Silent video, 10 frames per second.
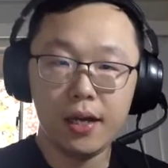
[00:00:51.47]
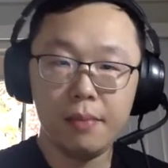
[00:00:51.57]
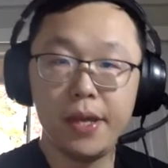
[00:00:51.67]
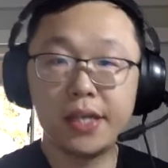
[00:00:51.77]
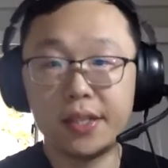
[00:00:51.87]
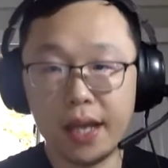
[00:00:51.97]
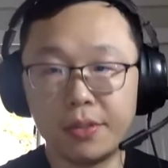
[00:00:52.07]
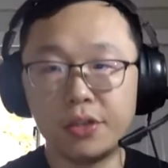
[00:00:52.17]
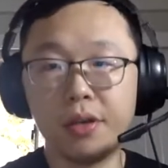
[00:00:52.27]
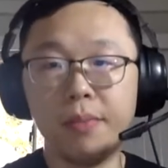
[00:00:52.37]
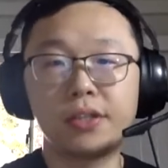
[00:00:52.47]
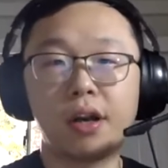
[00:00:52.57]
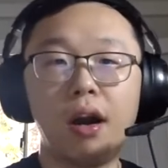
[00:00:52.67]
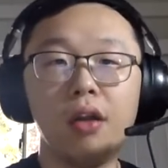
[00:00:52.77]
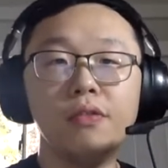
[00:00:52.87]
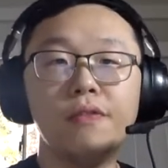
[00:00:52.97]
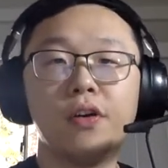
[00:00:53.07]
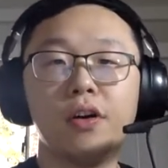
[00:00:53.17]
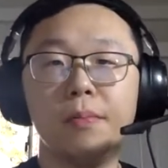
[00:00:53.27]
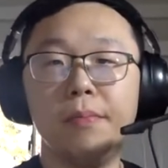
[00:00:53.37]
mixed Hamiltonian Monte Carlo
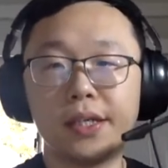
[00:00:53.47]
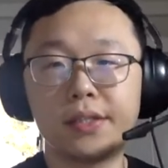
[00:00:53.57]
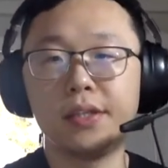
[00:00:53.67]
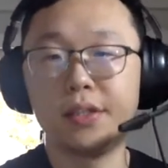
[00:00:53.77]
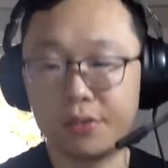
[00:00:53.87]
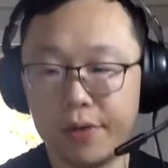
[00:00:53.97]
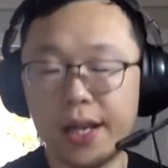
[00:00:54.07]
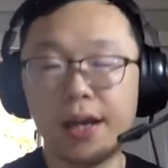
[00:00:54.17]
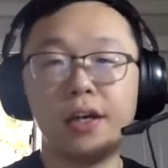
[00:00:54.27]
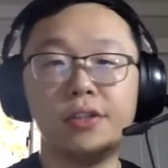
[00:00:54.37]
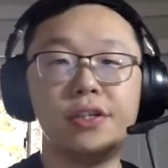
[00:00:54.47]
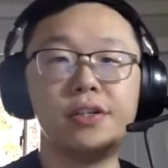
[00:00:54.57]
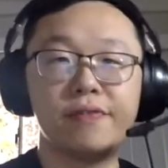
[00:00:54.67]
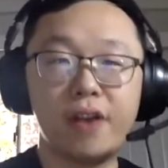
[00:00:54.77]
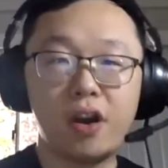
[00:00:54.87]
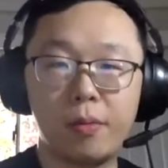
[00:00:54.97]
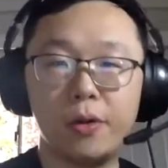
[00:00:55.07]
for mixed discrete and continuous variables.